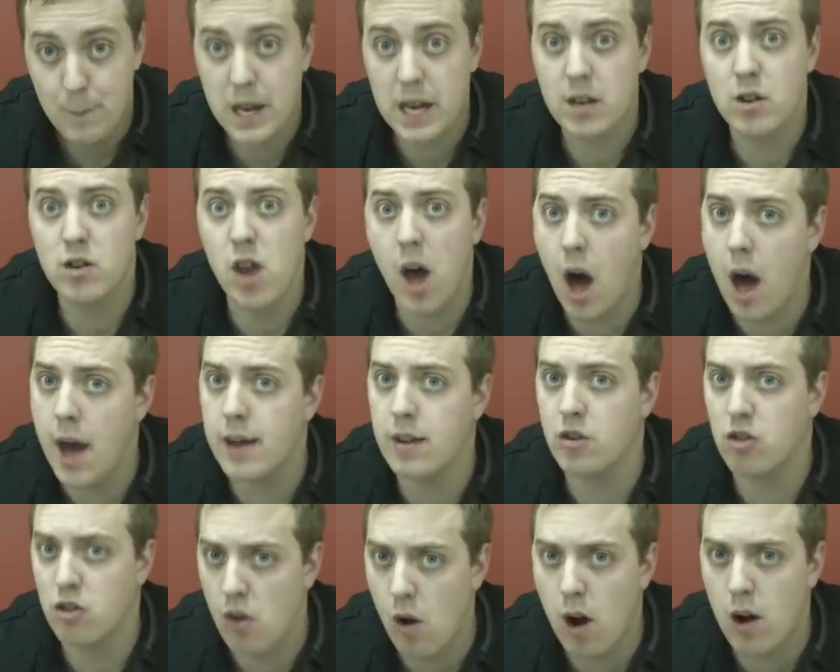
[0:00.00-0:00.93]
but it's
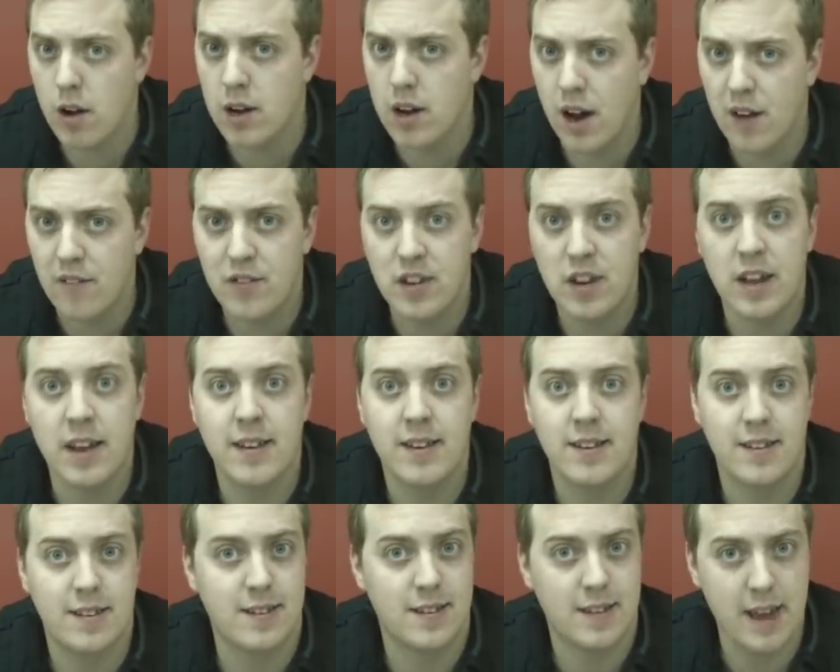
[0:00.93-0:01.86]
not strong enough to
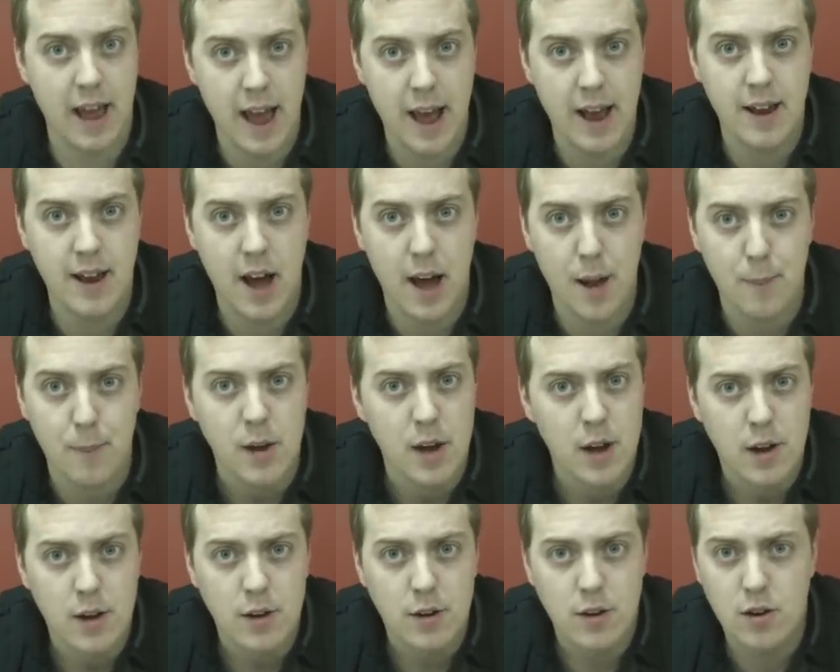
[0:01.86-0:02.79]
stand up
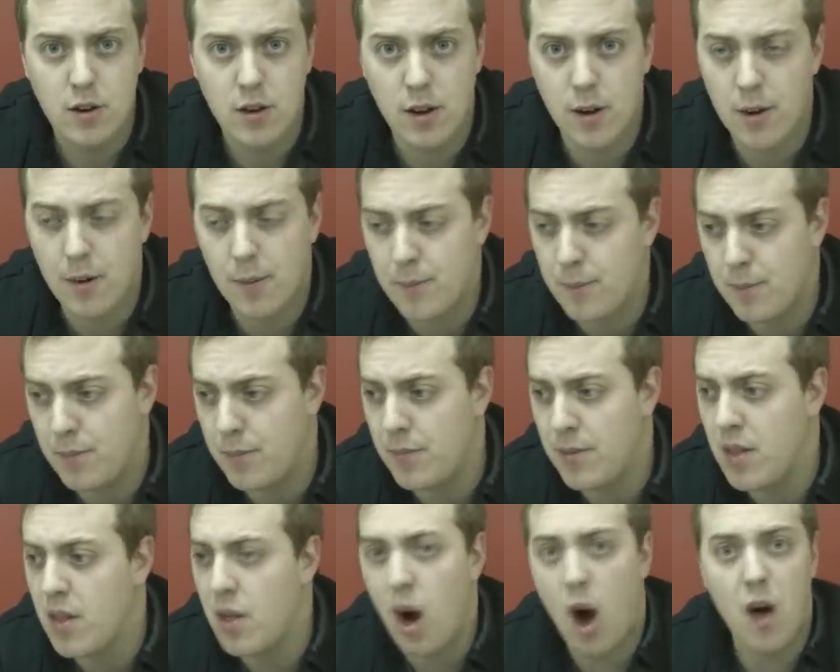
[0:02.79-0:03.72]
to
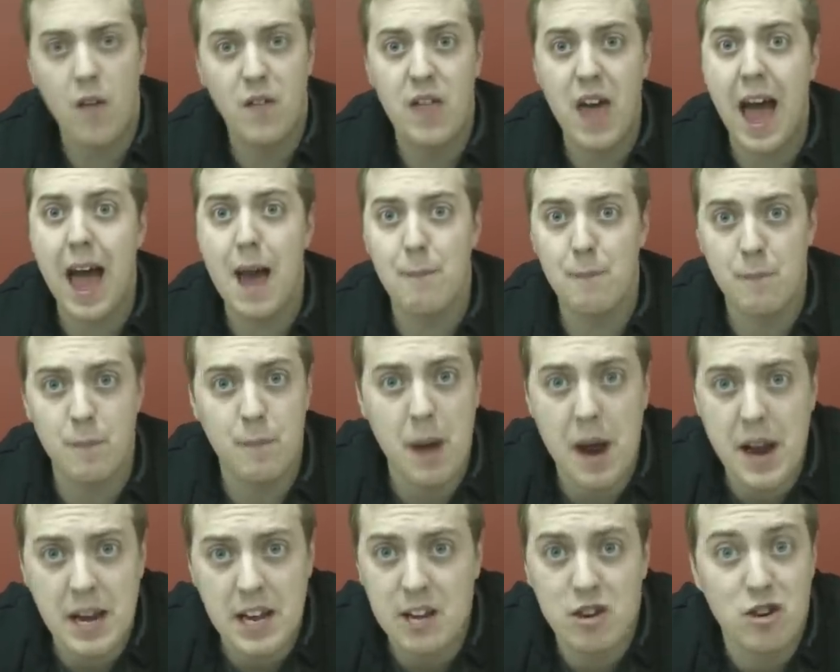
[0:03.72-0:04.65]
that
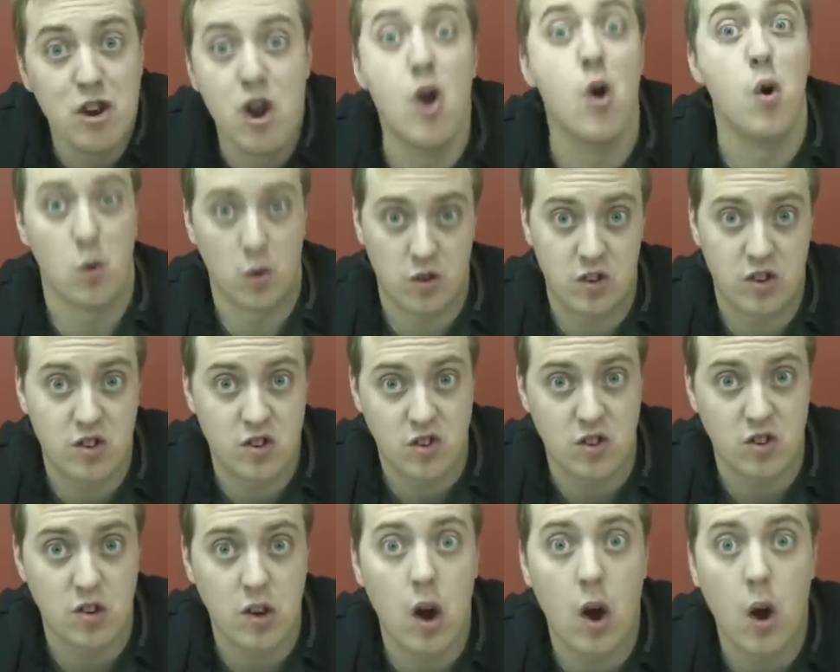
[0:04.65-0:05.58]
many
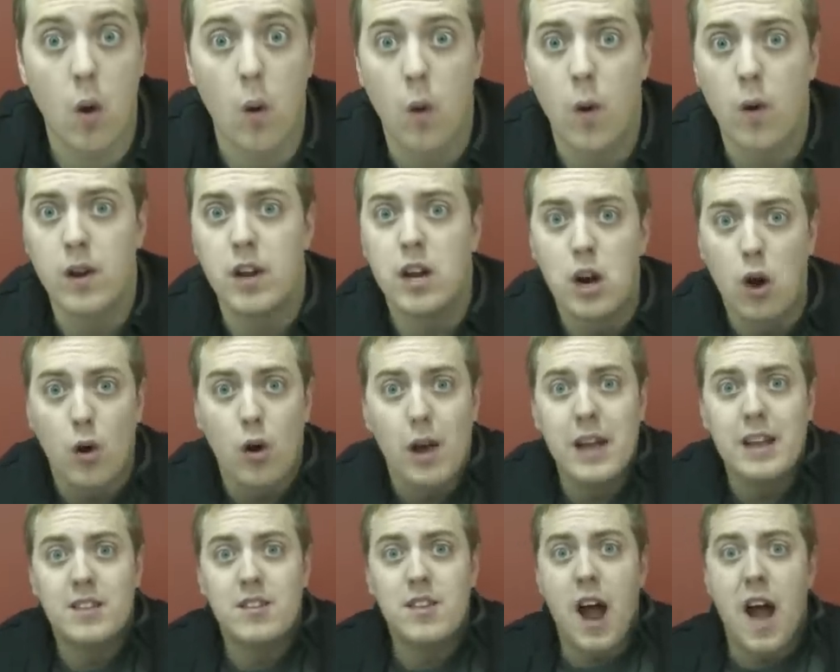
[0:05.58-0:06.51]
nukes. Or, you know,
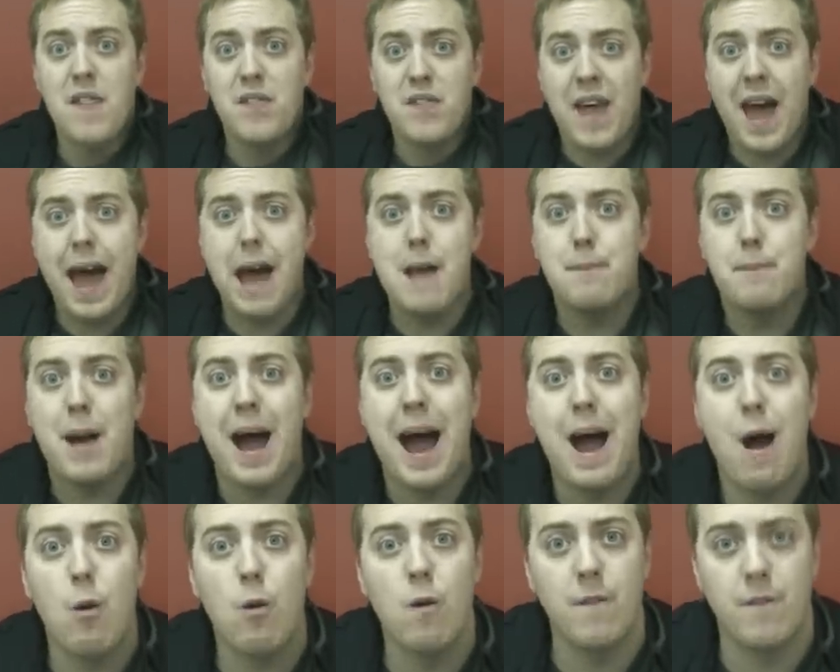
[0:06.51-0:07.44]
it's not that
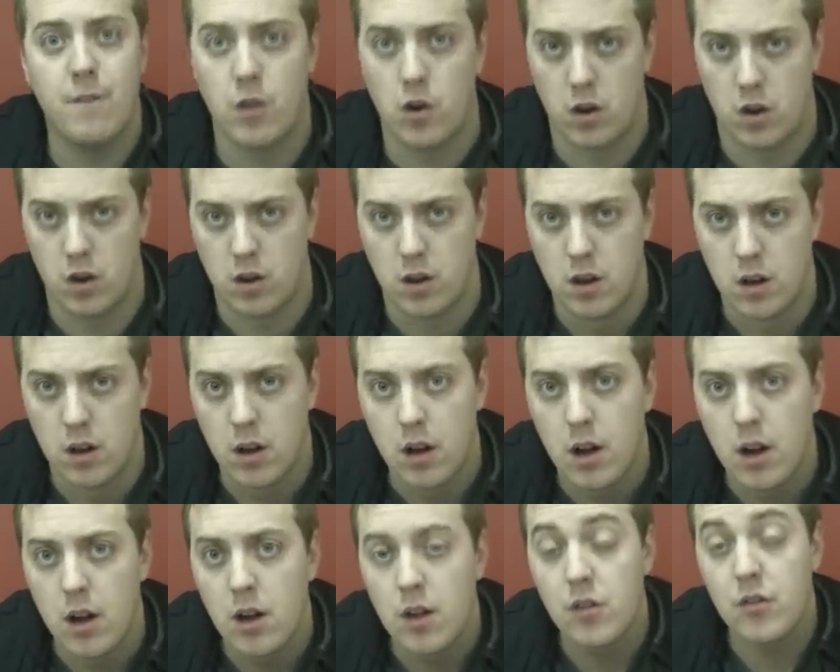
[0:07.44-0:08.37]
powerful.
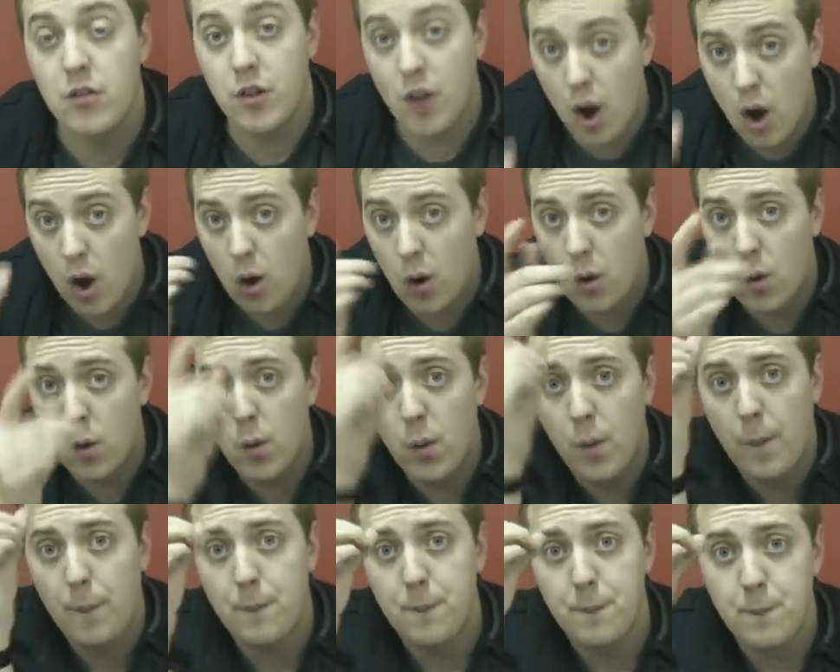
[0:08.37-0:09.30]

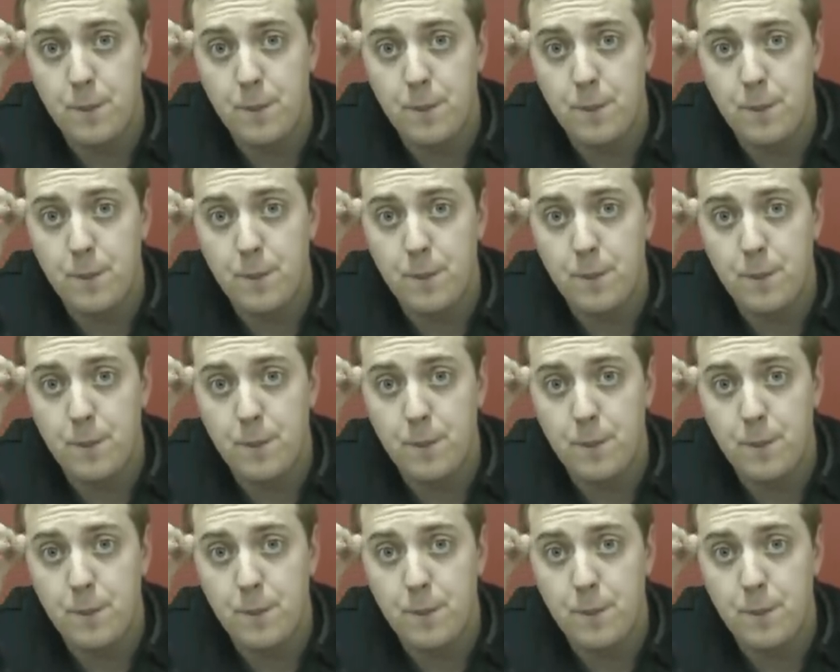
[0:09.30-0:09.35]
So,